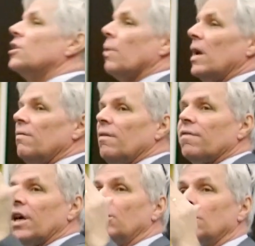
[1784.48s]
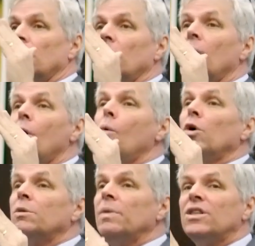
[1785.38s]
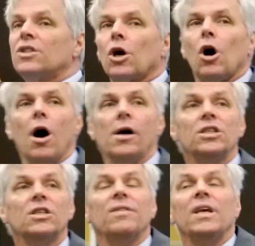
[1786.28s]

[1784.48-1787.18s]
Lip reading: the rate of inflation, which means the cost of